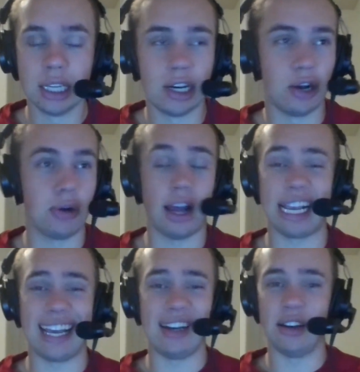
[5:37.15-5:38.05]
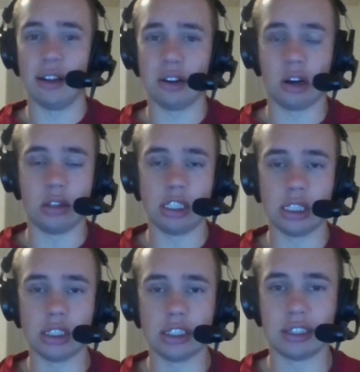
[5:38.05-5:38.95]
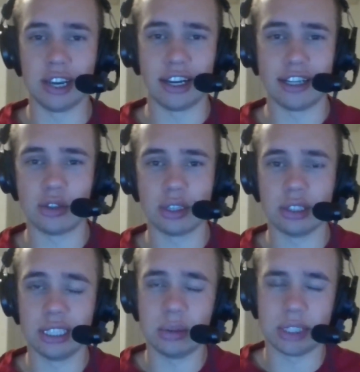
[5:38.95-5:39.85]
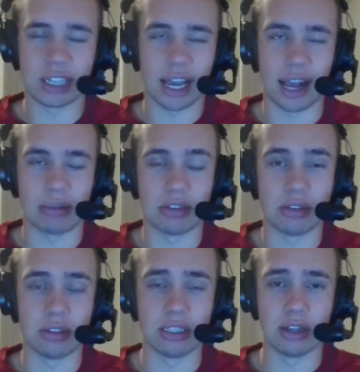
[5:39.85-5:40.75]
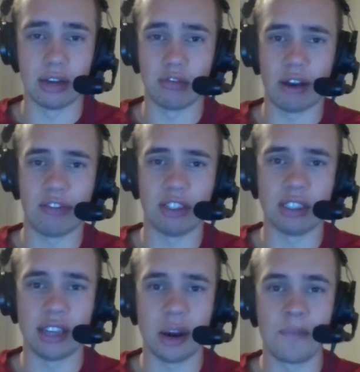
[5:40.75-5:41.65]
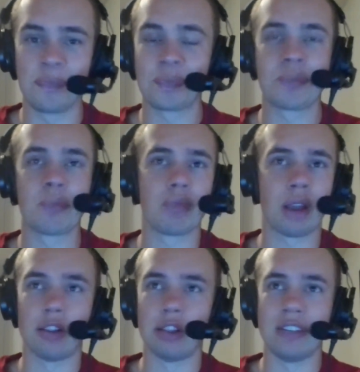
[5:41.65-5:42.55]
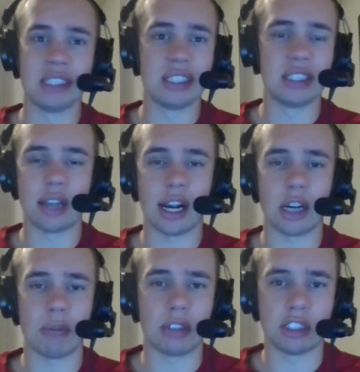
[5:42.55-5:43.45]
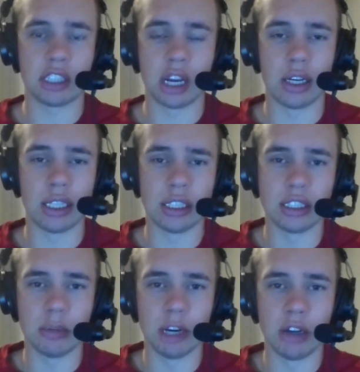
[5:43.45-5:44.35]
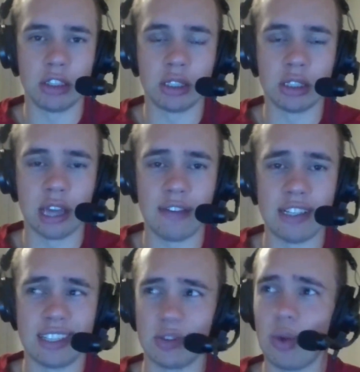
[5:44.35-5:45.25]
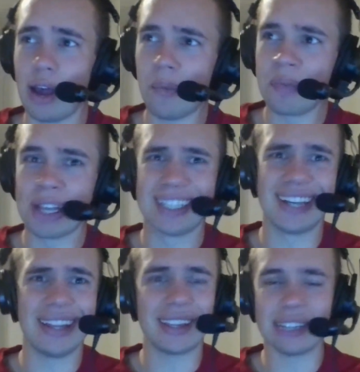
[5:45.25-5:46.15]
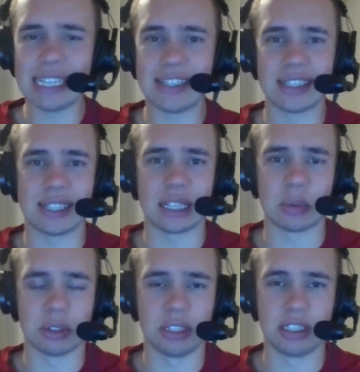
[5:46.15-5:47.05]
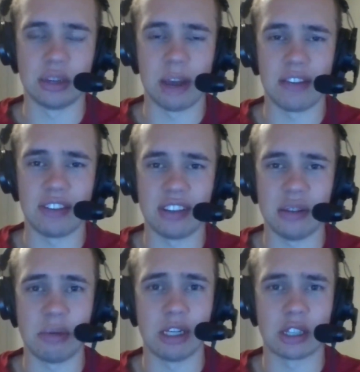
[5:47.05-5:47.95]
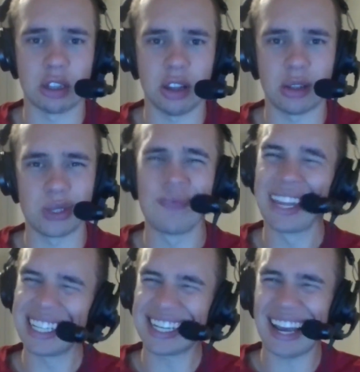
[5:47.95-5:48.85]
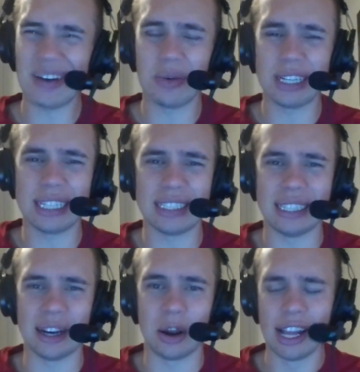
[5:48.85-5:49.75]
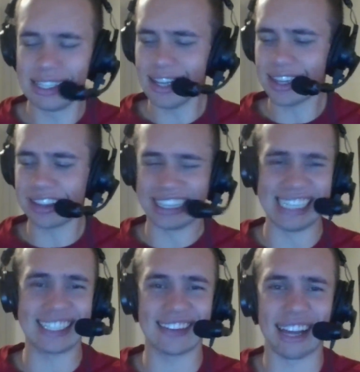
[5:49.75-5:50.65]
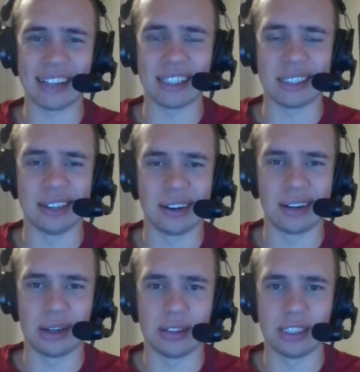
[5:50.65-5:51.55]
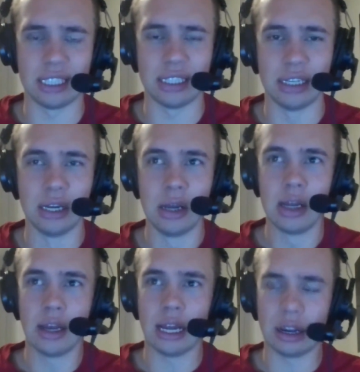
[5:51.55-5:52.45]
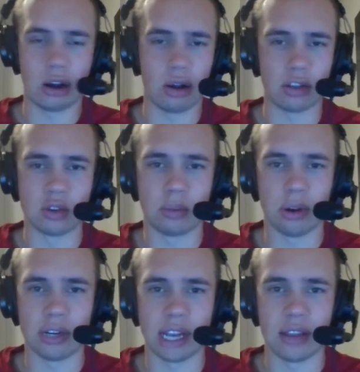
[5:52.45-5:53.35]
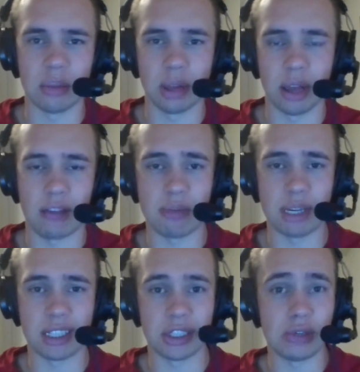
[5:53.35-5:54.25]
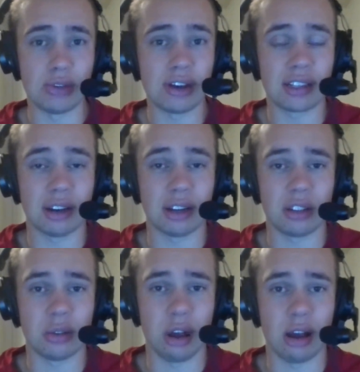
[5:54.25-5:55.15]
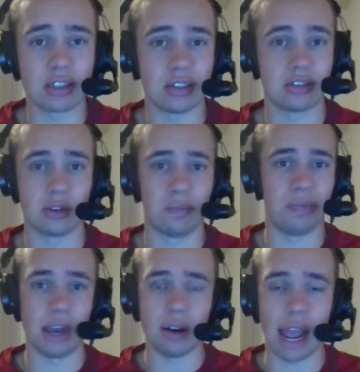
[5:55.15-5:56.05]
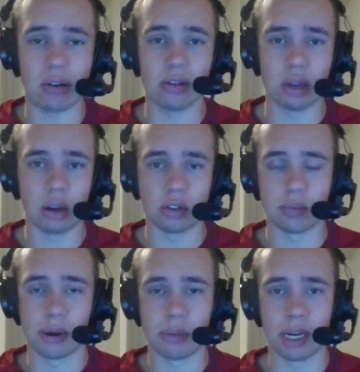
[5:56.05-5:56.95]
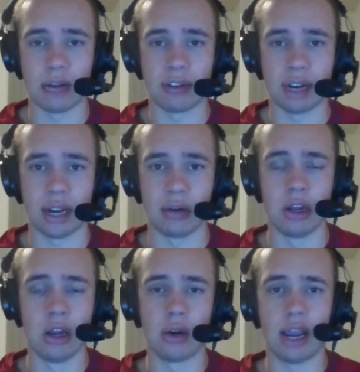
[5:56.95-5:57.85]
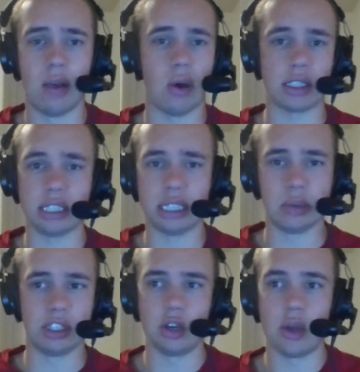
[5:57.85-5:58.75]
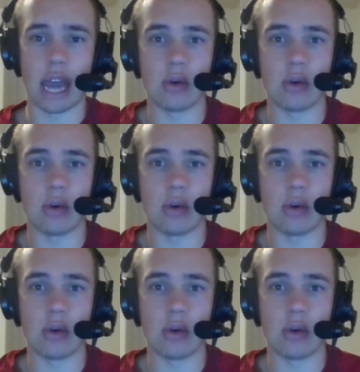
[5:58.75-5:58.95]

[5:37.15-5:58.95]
You know, again, another Oceans trilogy, which I absolutely love reference there. Livingston's talking about the security system in Oceans 11. He says, well, it's not the least accessible system I've seen, but it's close. That's kind of what it is here. It's not the least likely scenario I've seen in college football to get in the playoff because Utah's got two losses. So they're out of the college football playoff right now, right? Washington was two.